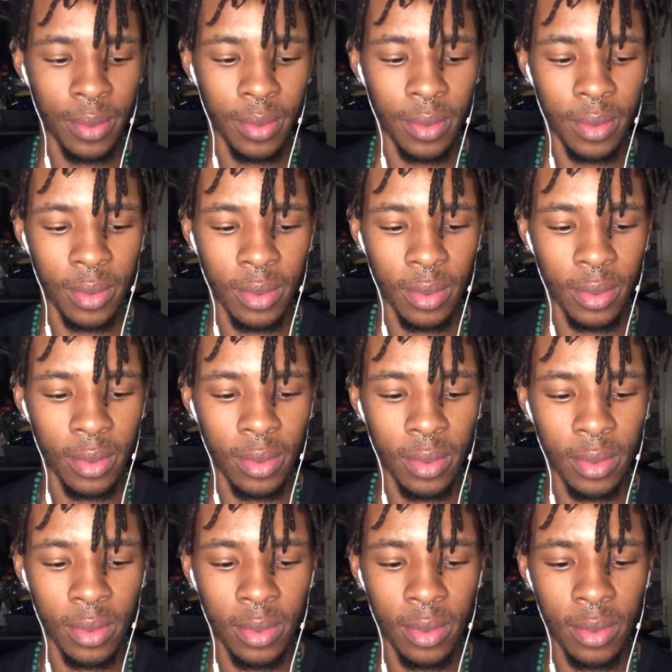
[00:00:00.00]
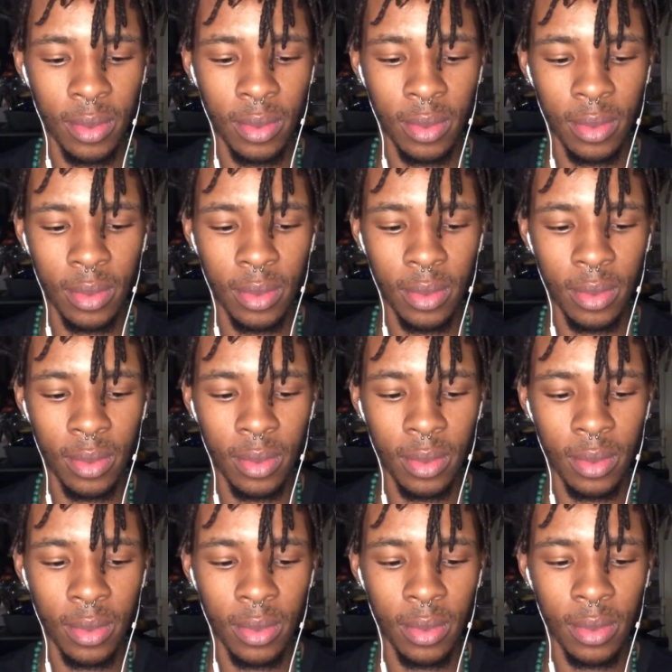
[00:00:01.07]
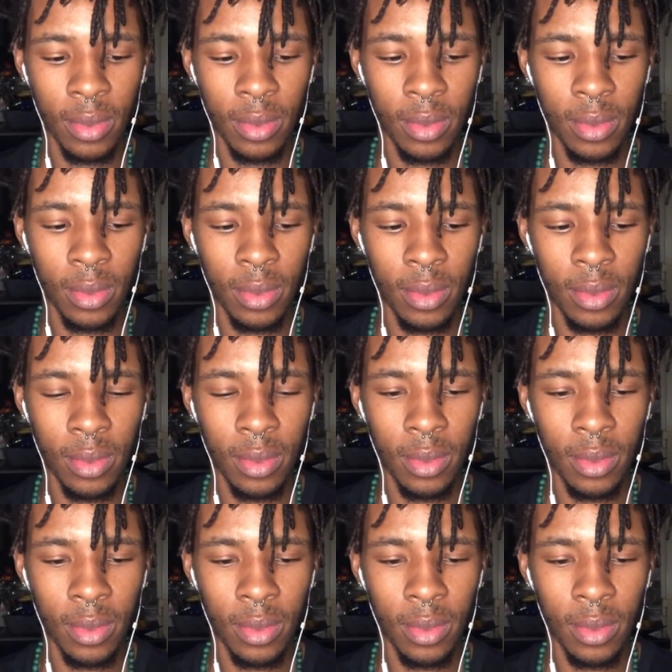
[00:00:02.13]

(silence)